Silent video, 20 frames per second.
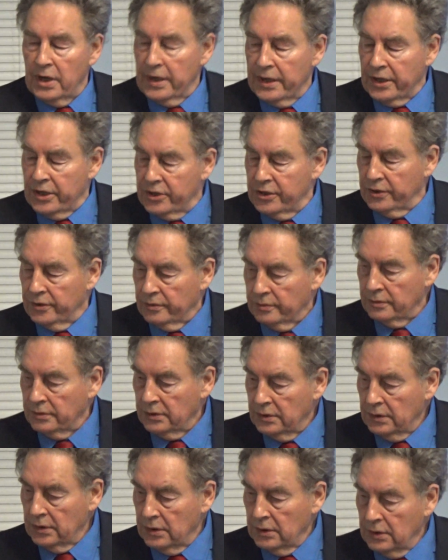IQ,
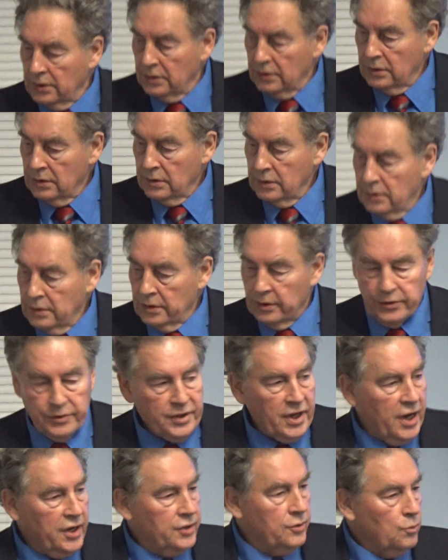
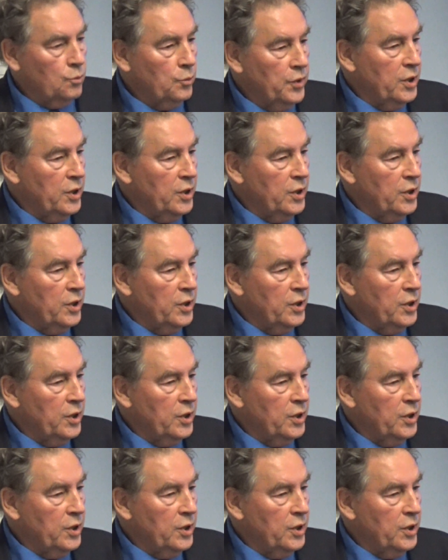then